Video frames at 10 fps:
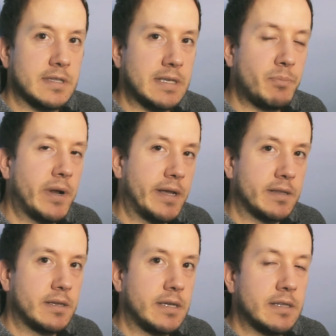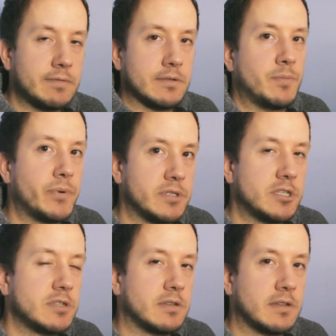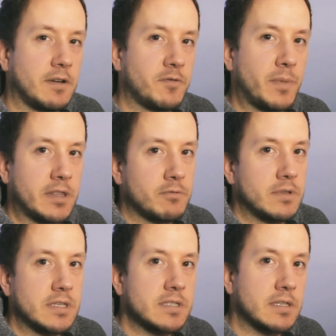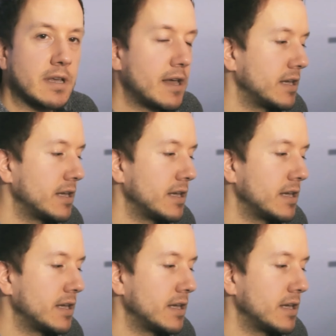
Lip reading: the plane into the position of my 3D scene.